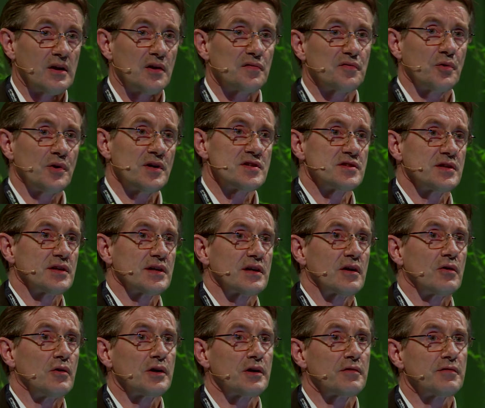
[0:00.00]
Of course, there
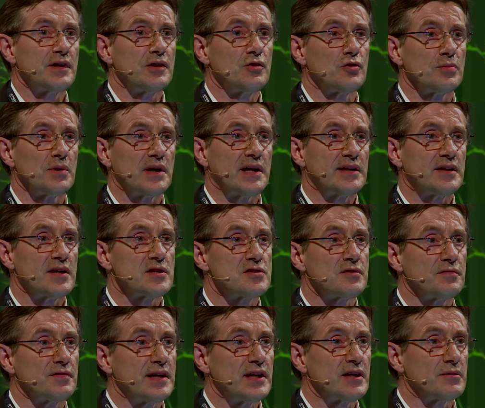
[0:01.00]
are other renewable
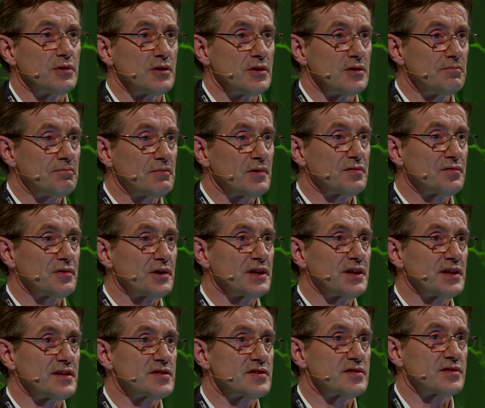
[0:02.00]
energies available for
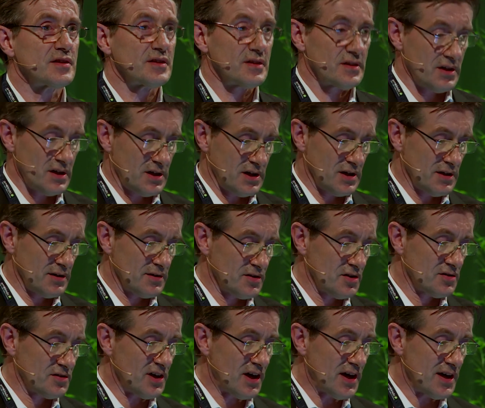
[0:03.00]
this
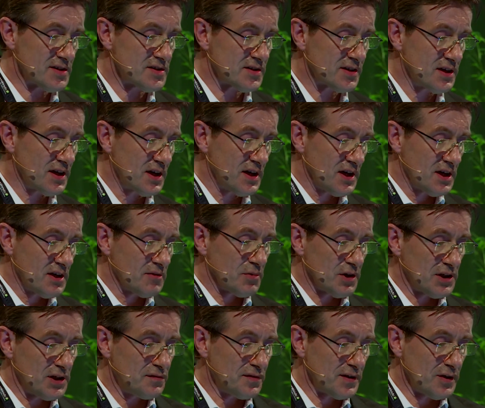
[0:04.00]
task.
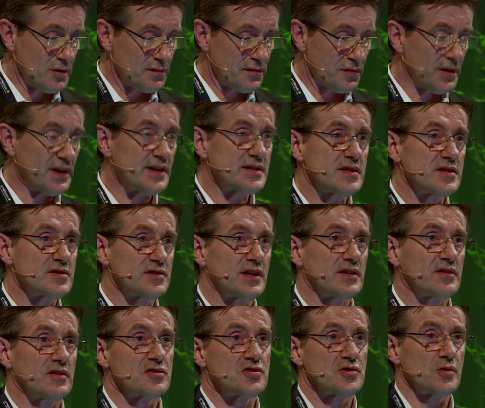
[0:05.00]
But if you look, for instance,
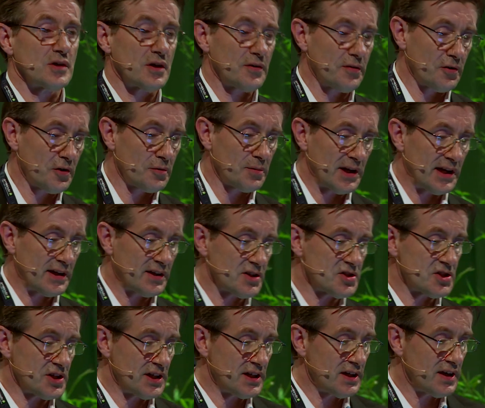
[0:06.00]
at solar thermal
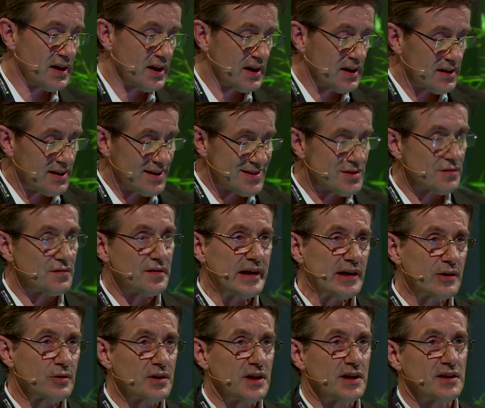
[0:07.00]
energy, it's a
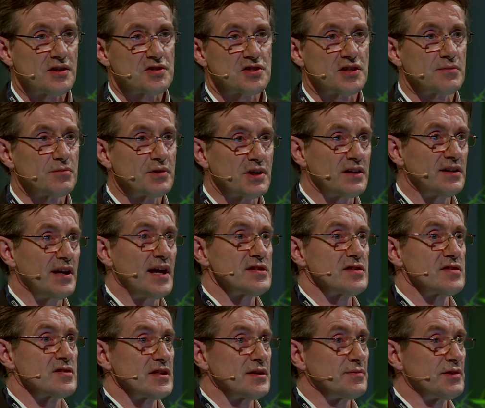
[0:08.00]
very good energy, but it
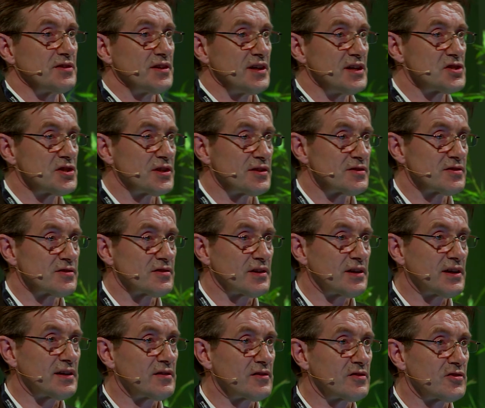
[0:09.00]
has its limitations.
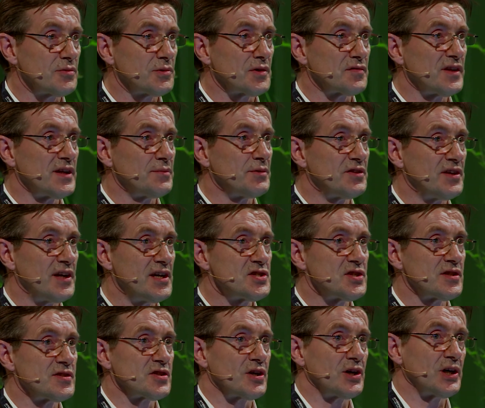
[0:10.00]
And some of the
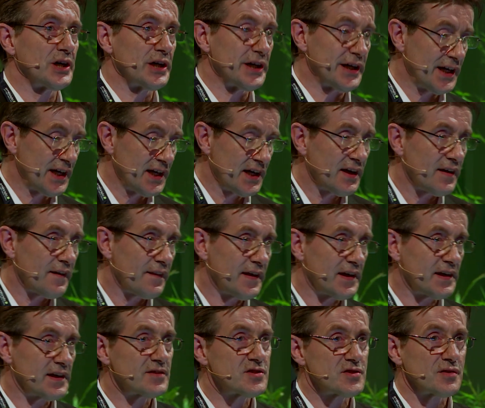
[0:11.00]
limitations are
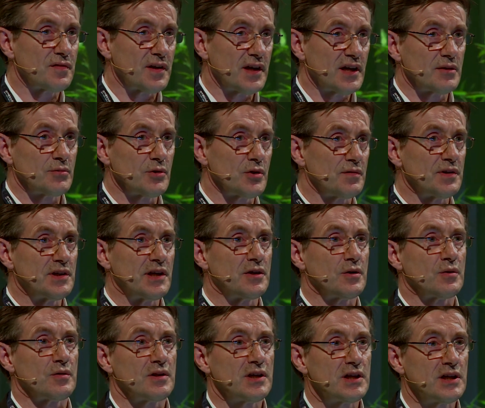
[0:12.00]
that it's available when you
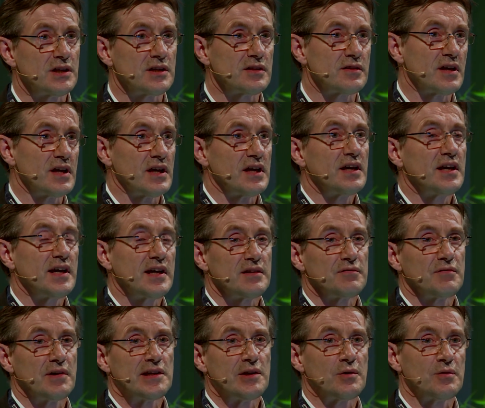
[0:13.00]
don't need it,
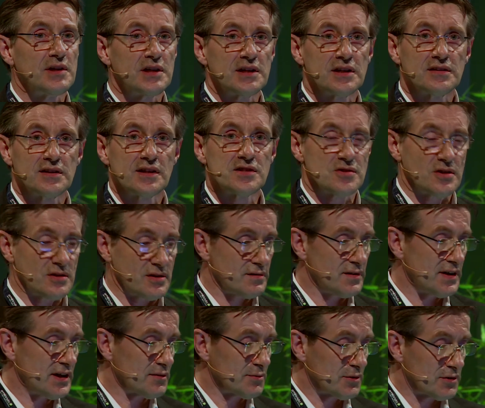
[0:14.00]
and when you need it, it's not
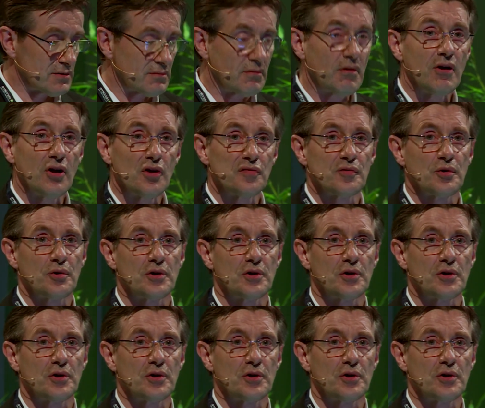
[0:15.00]
available. Of